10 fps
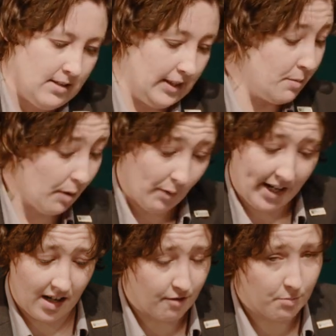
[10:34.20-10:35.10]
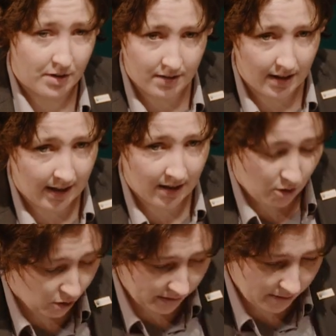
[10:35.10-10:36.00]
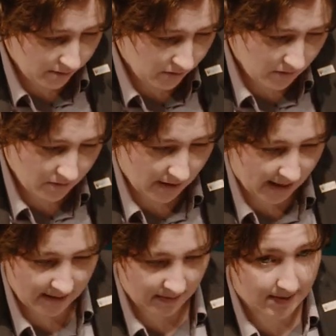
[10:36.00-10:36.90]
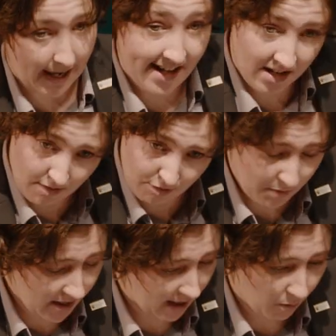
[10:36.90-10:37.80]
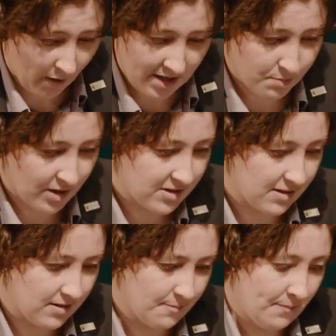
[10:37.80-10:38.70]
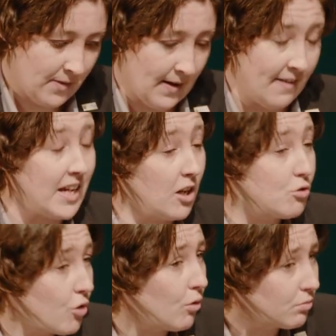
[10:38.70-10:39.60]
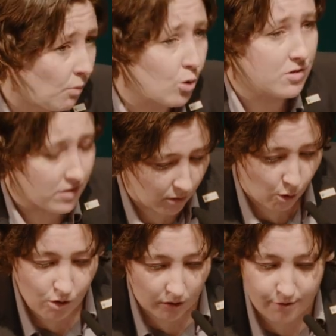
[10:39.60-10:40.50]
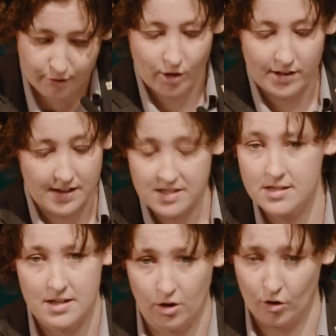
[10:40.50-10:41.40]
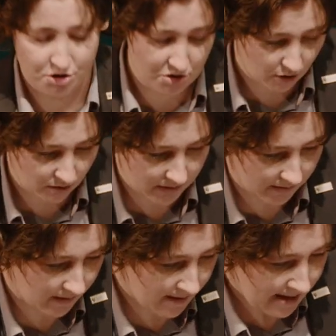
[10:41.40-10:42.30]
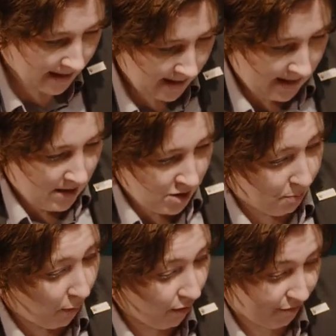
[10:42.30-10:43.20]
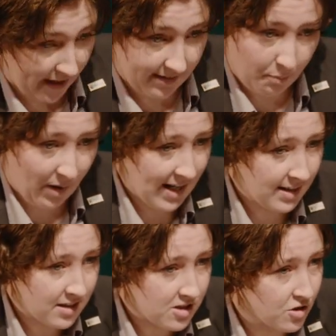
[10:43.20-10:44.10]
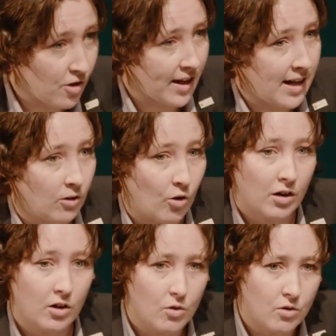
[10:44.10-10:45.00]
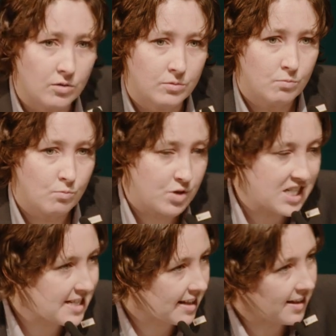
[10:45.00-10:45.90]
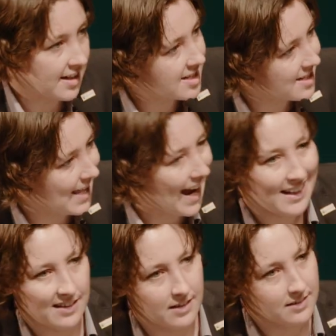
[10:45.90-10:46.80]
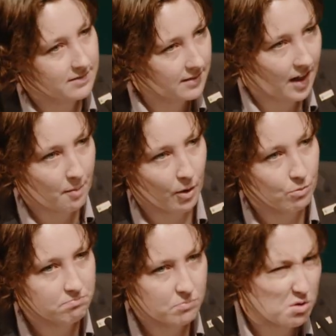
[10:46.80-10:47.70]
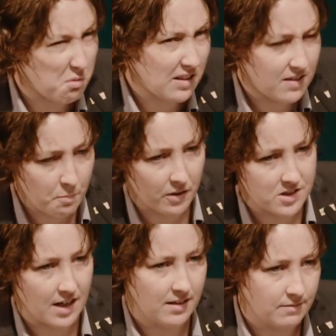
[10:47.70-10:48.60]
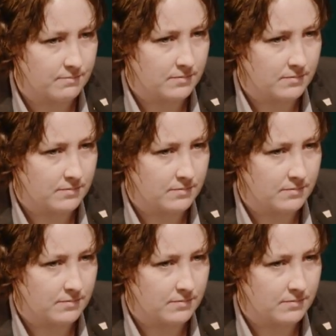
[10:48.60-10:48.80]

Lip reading: Labour were in government at Holyrood and in government at Westminster. And they controlled most of the local authorities across Scotland. Support for independence not that long ago was sitting stagnant at about 20%.